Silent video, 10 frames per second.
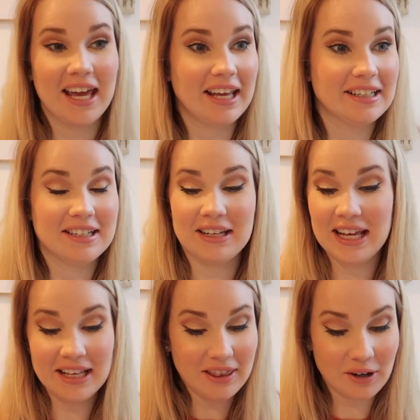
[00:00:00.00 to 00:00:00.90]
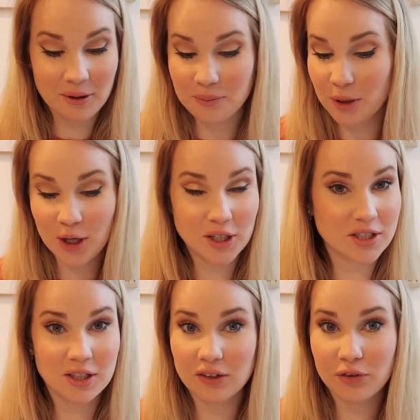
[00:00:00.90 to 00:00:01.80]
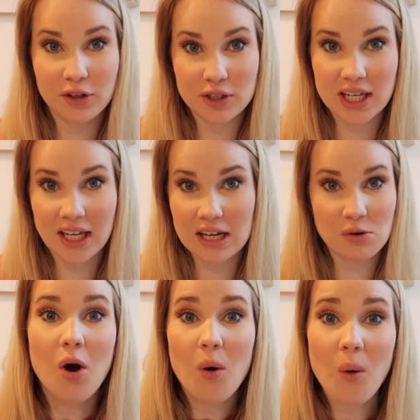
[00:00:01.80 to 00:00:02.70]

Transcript: and in their purse looking for their ticket,